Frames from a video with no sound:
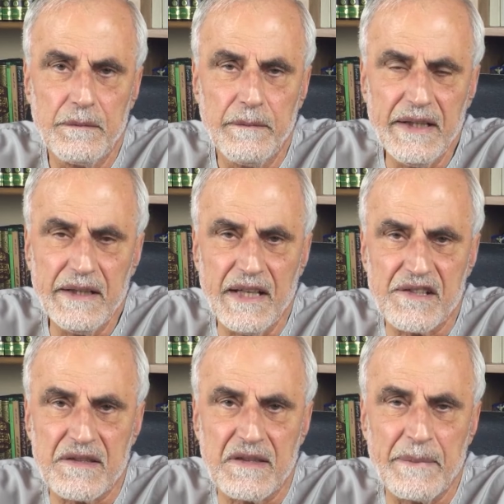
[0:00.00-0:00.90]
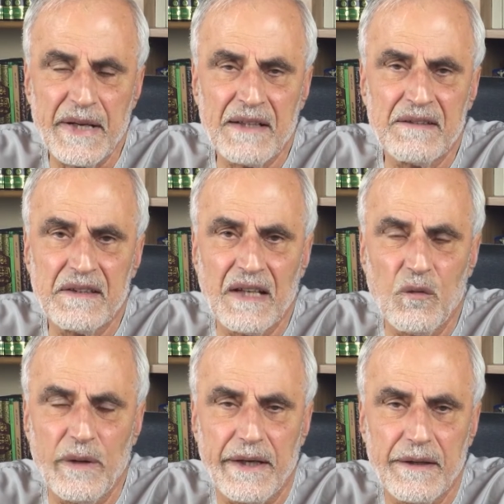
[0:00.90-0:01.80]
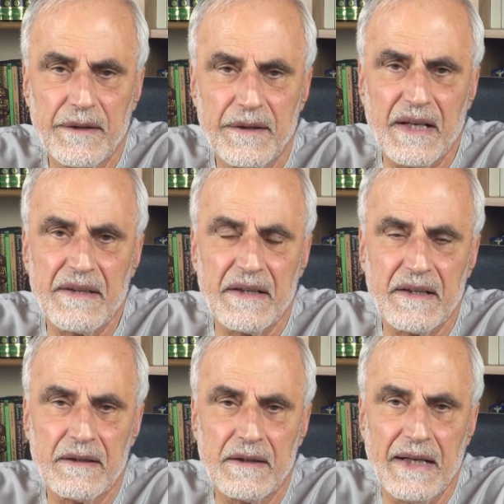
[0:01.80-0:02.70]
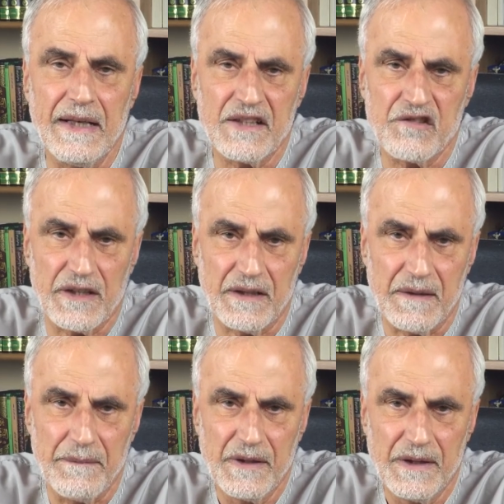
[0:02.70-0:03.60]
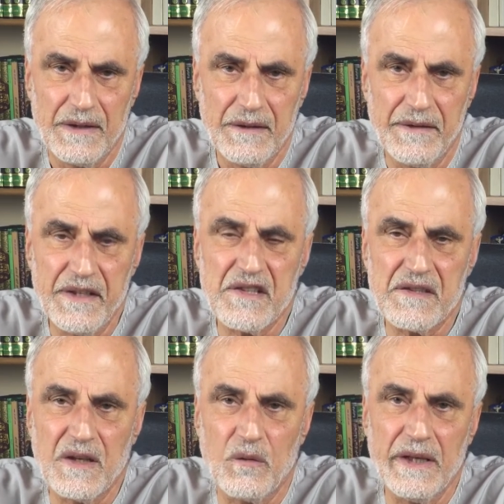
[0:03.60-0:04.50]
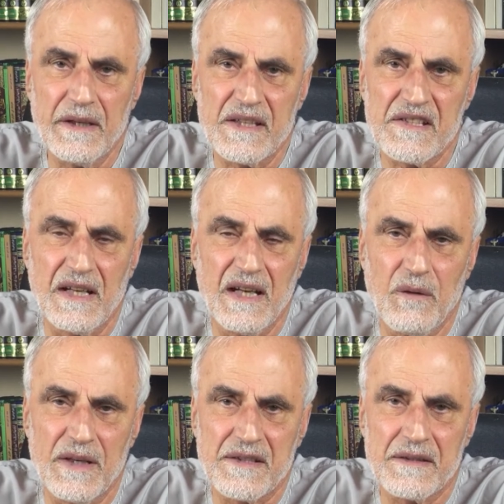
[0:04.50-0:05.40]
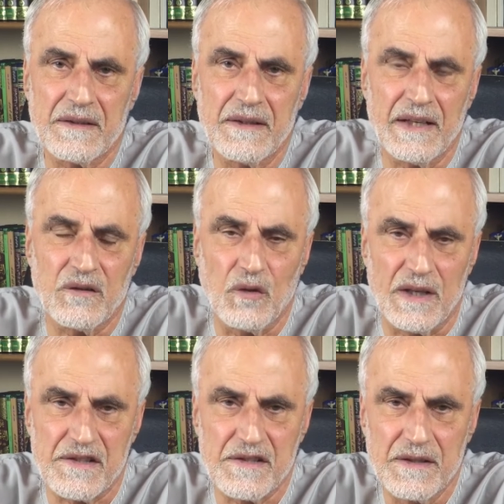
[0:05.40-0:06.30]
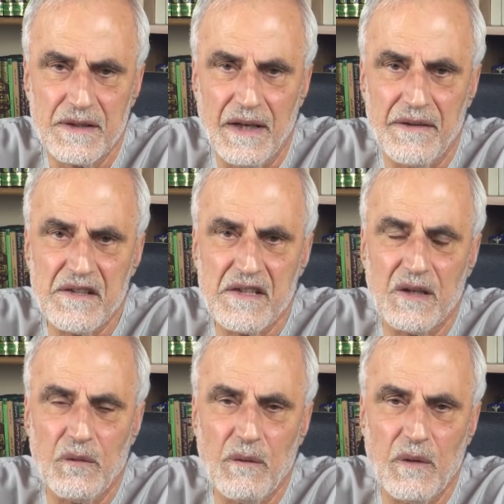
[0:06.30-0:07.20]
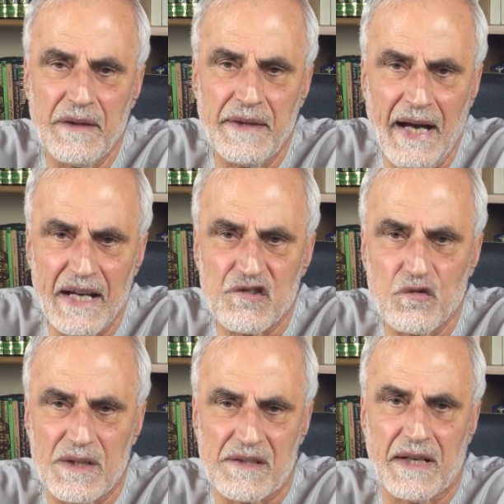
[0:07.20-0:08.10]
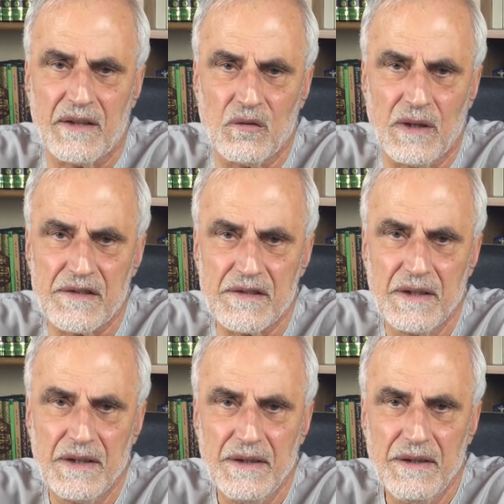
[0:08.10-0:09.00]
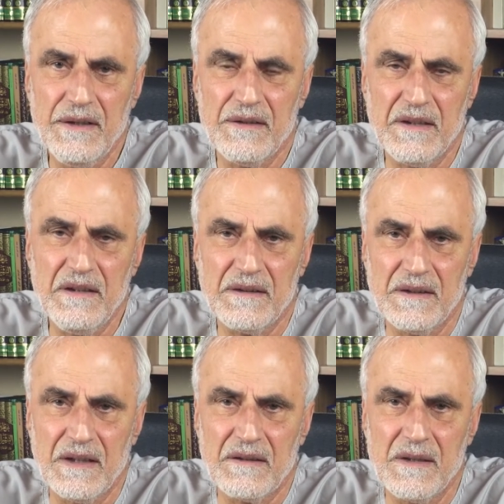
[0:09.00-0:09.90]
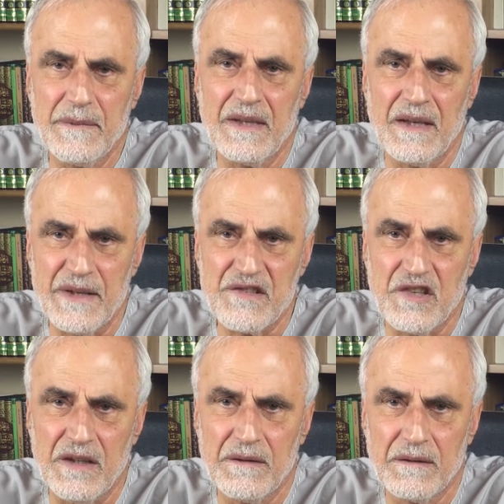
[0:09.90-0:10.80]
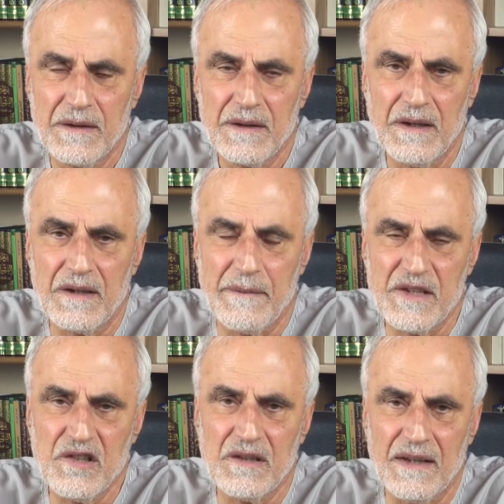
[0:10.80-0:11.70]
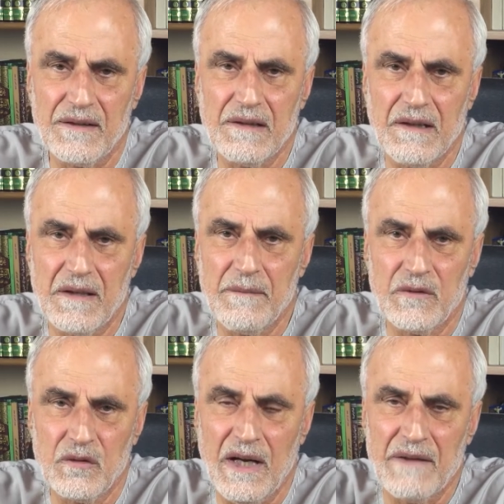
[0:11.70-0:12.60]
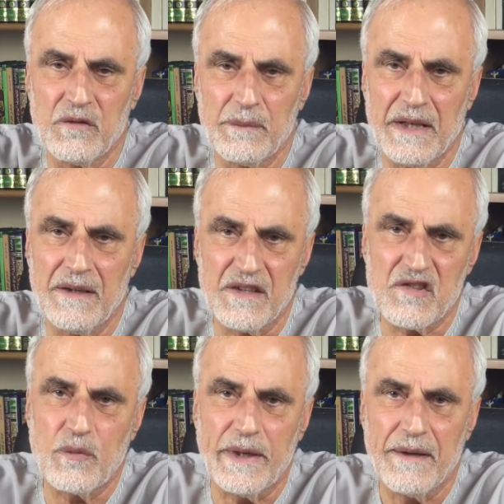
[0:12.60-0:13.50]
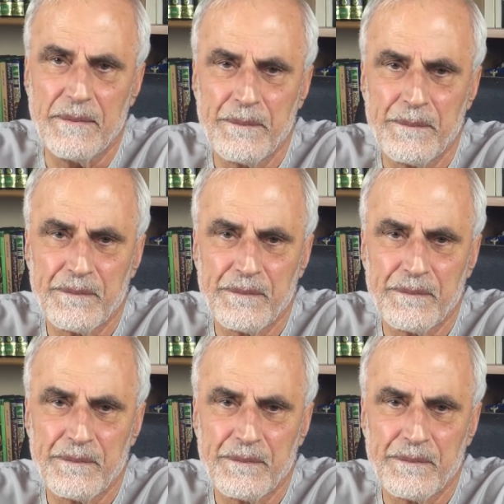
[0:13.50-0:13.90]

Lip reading: in many cases, the practical way rather than lecturing them. This is the way the Salah was carried to us, and this is the way the Hajj was carried to us. He didn't get them in the masjid and tell them you have to pray in this way.